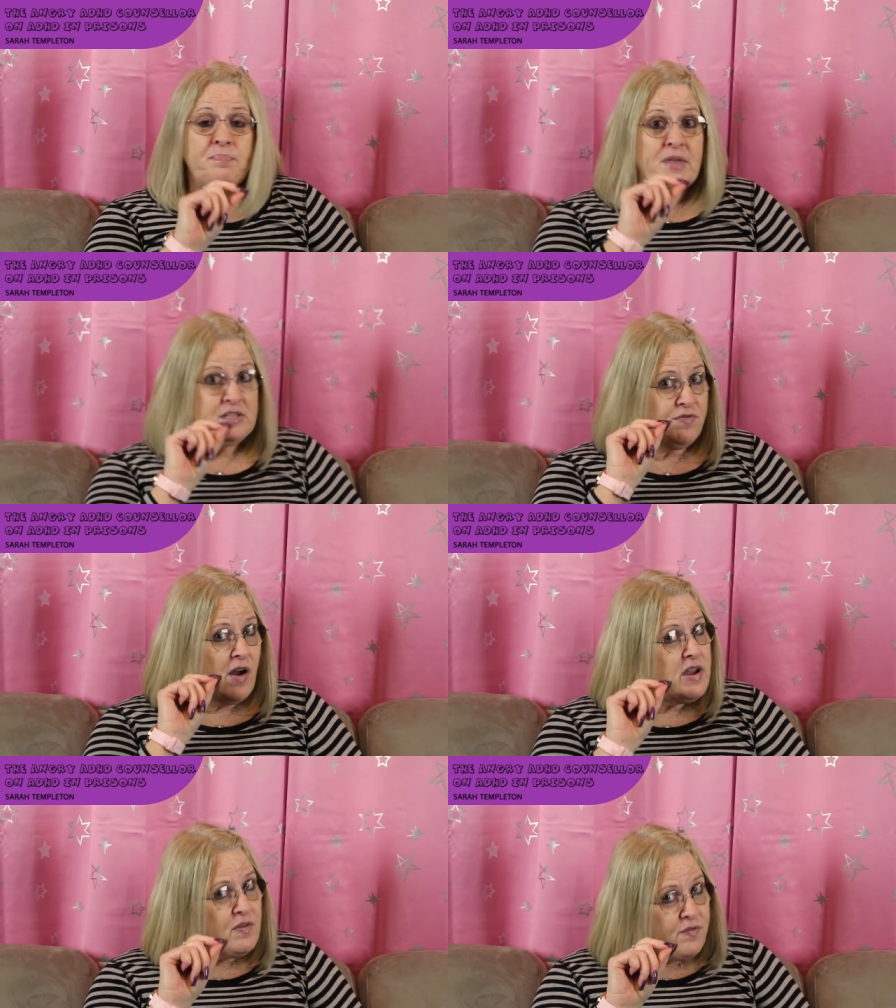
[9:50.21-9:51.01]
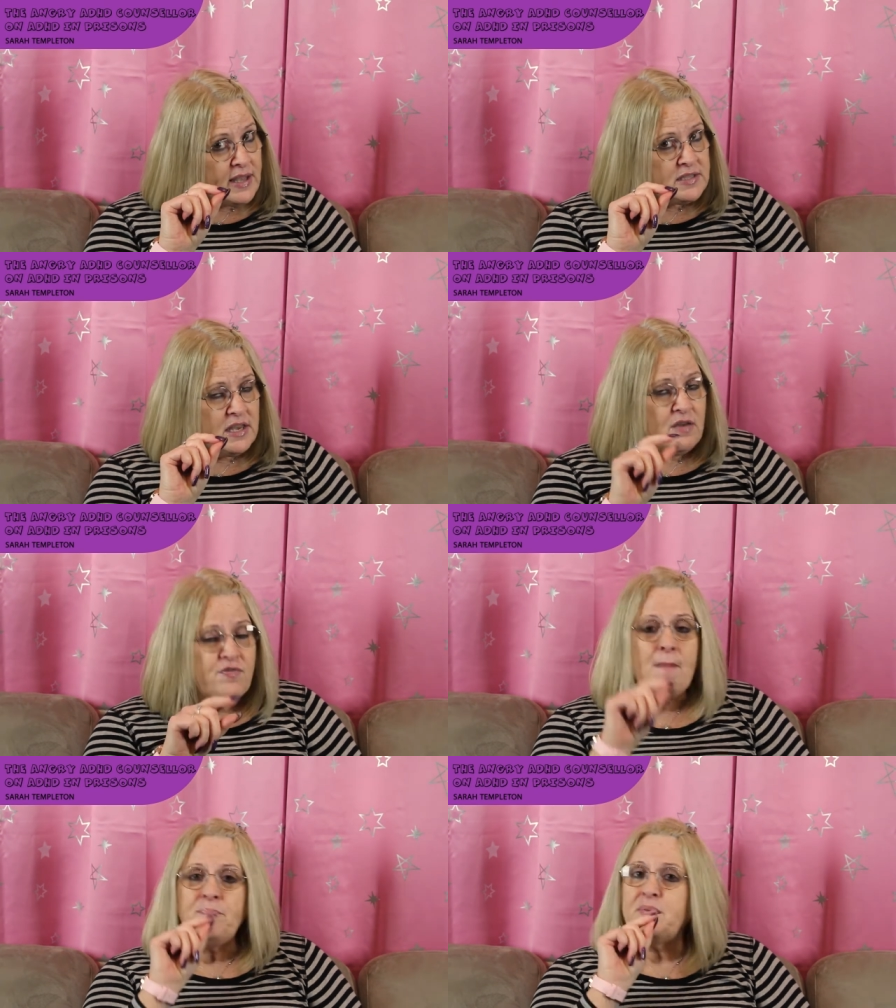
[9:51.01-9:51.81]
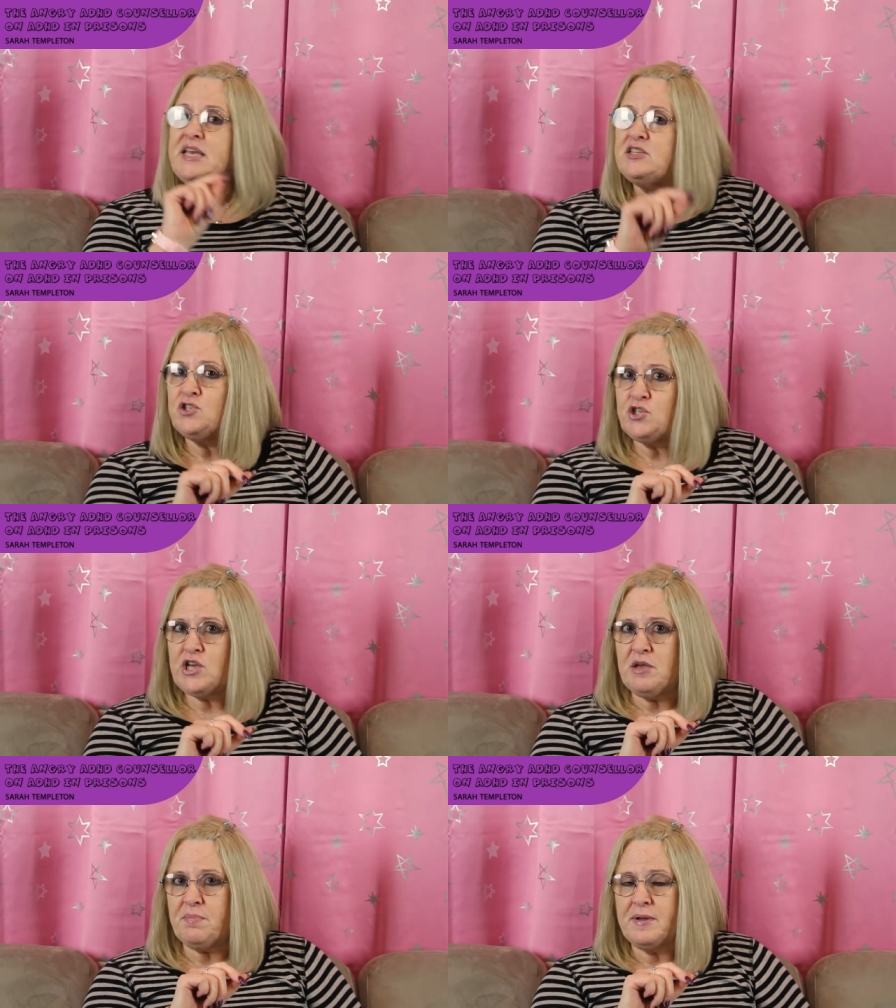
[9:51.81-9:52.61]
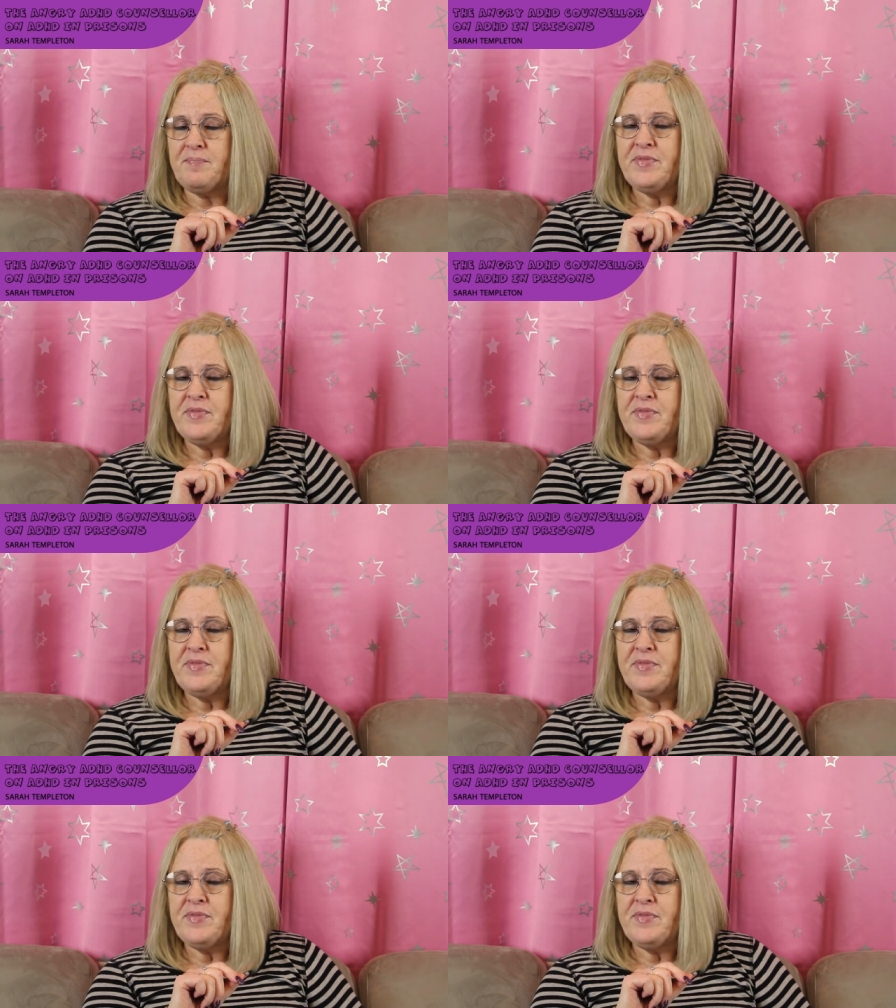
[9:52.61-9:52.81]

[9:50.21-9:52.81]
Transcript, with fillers: It's very effective, but it isn't cheap.